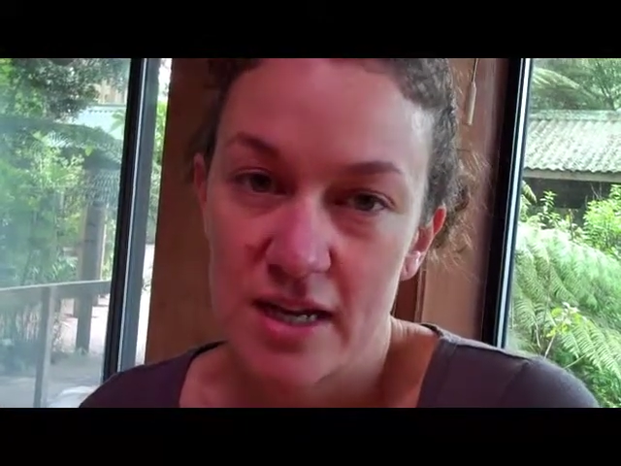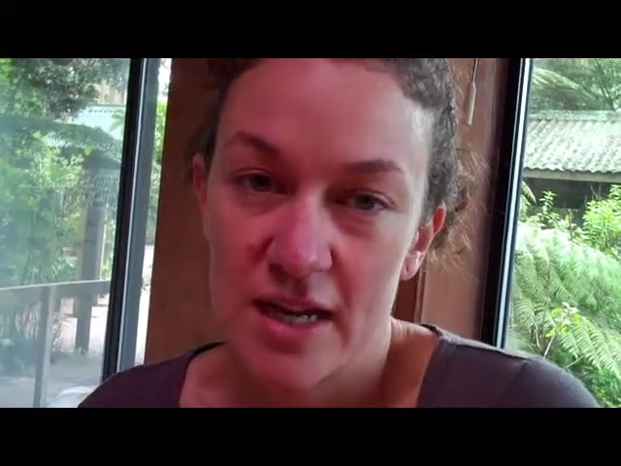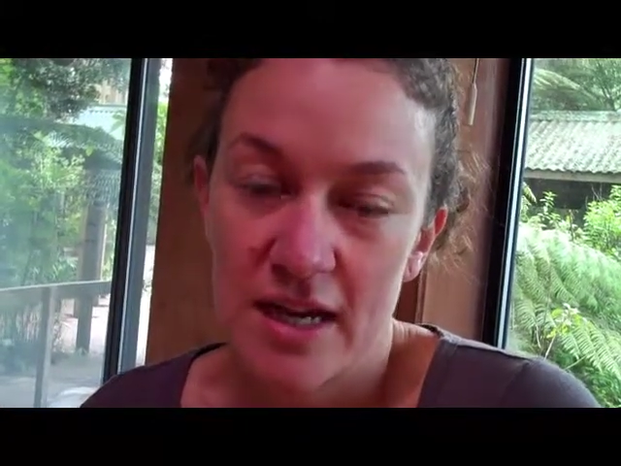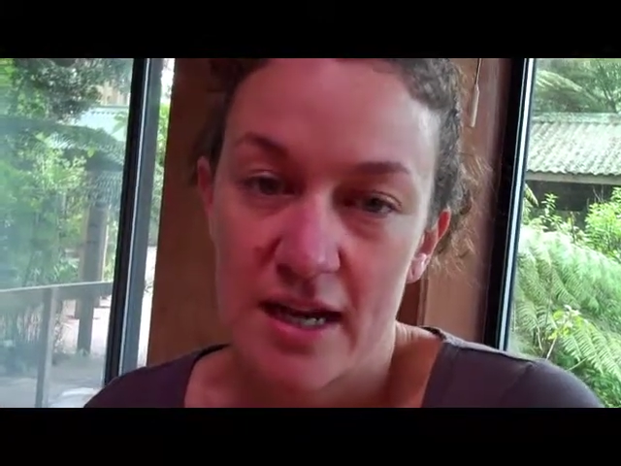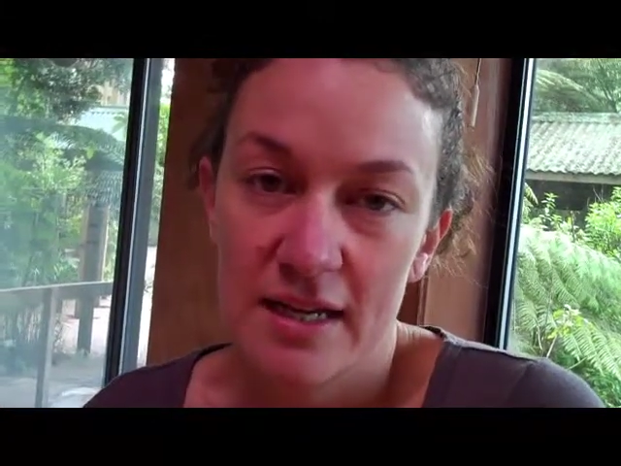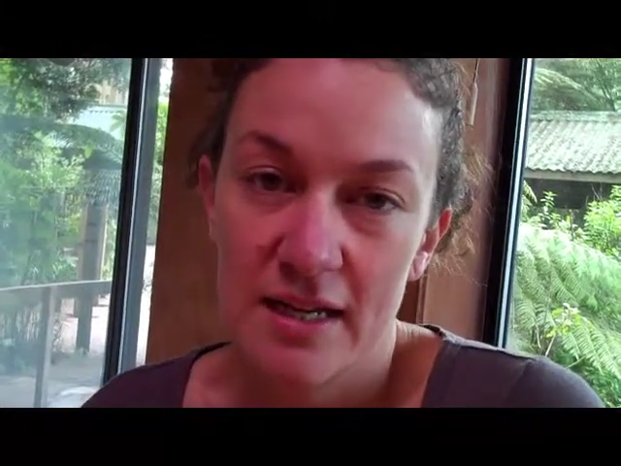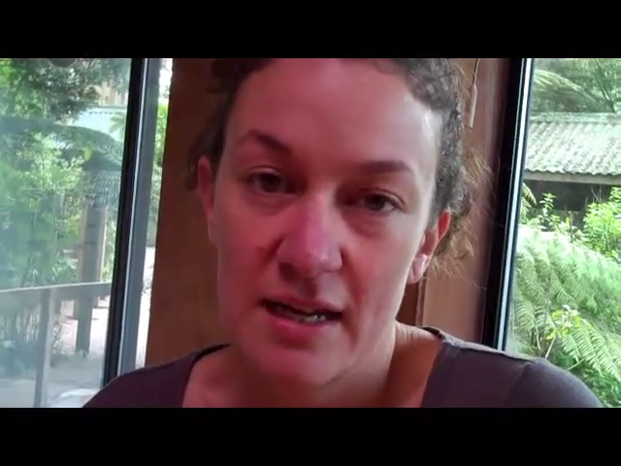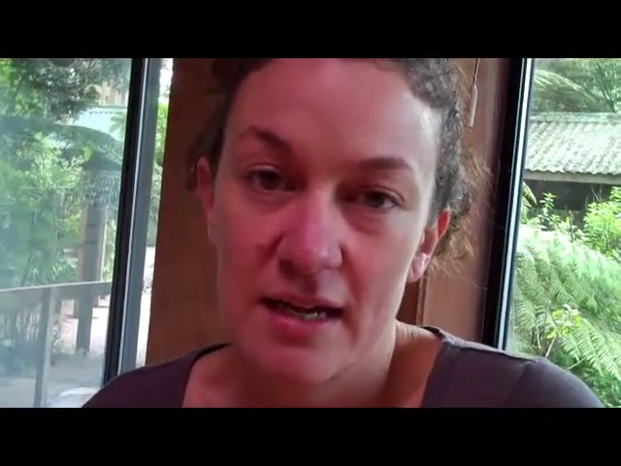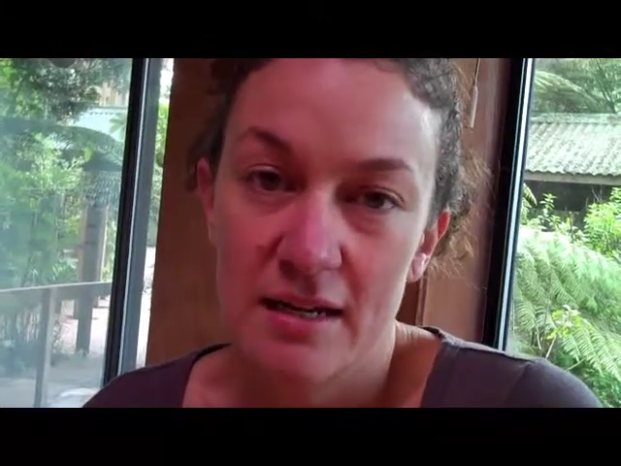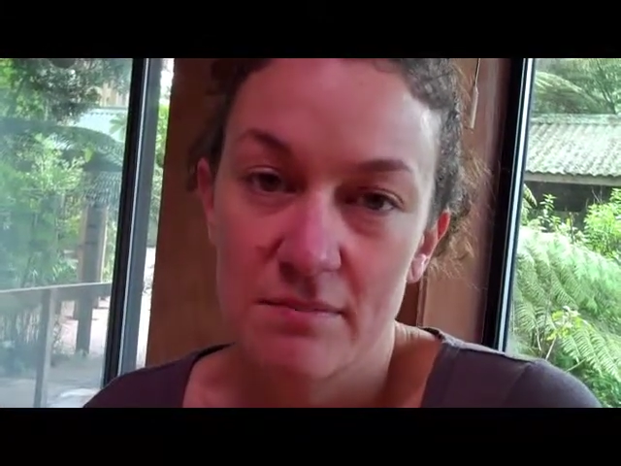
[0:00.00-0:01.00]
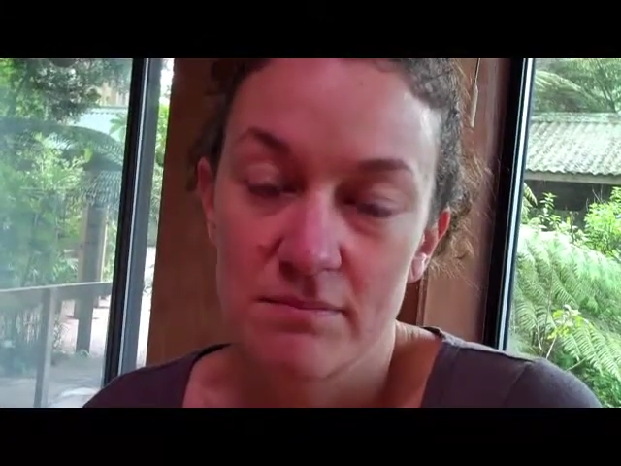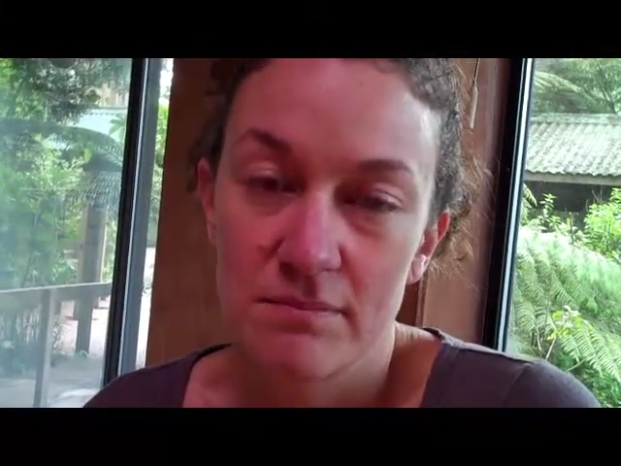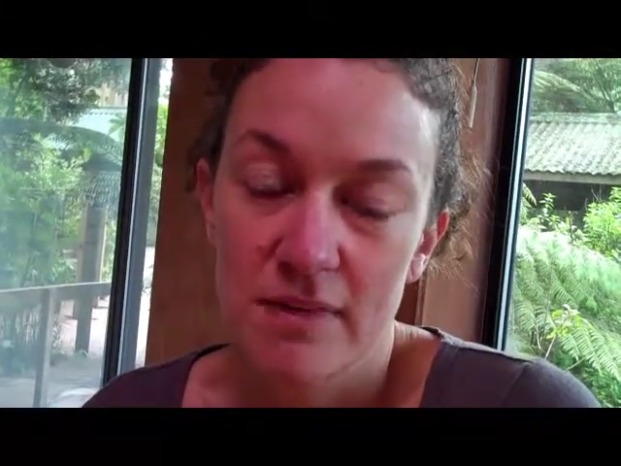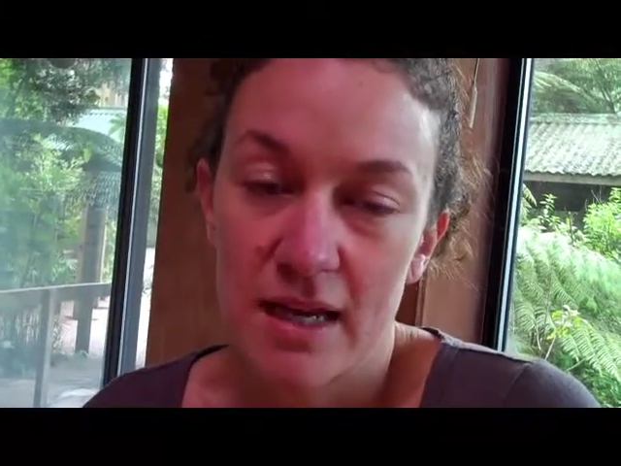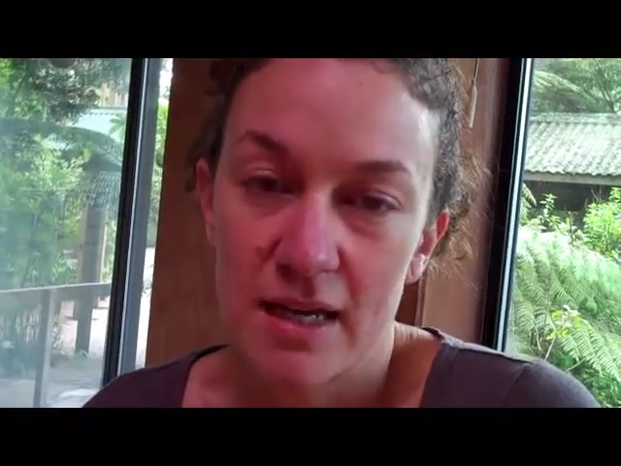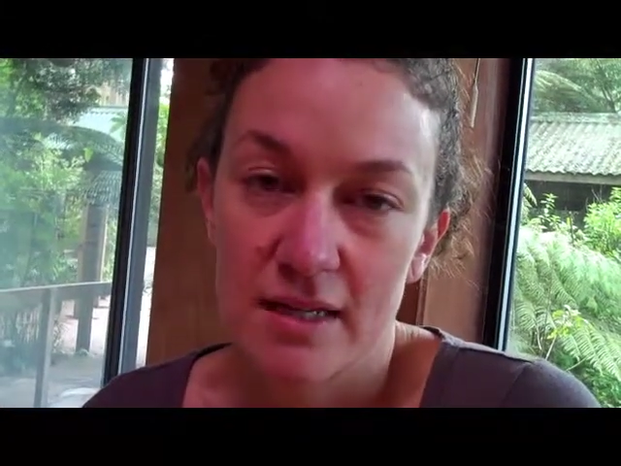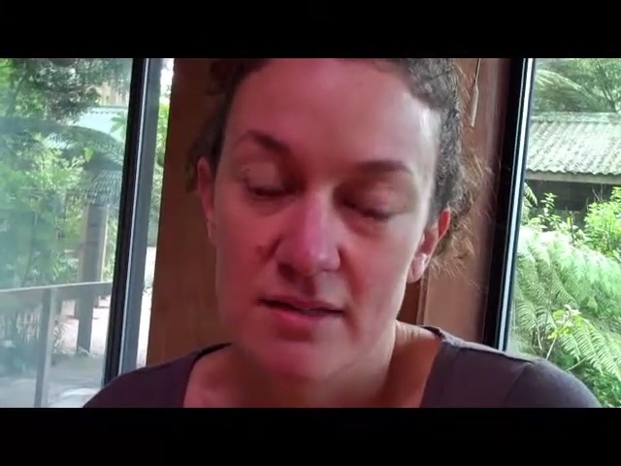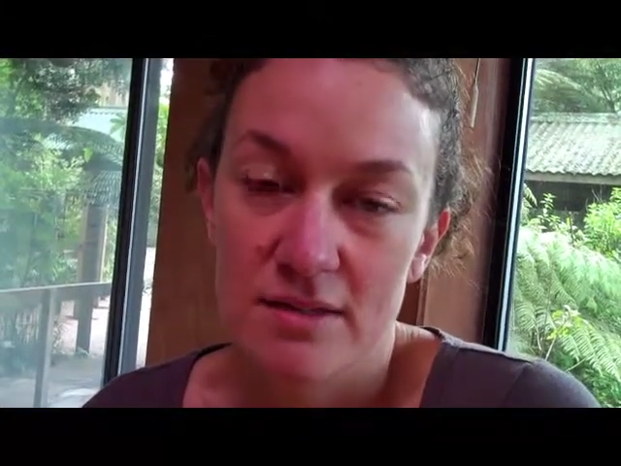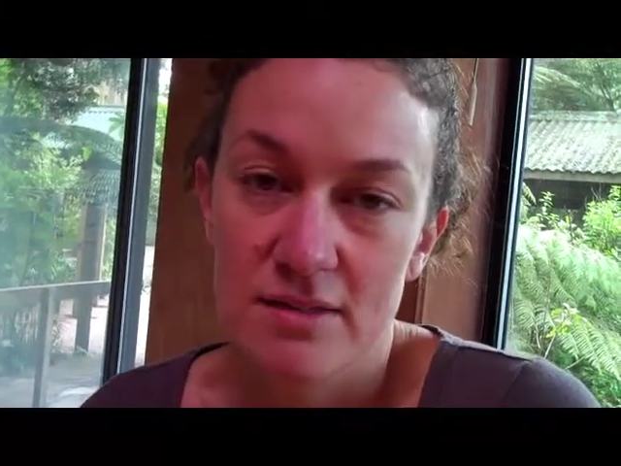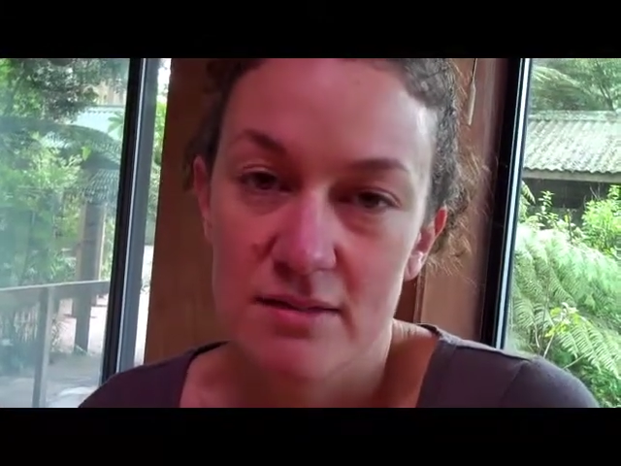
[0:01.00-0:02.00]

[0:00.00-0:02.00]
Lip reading: headache, and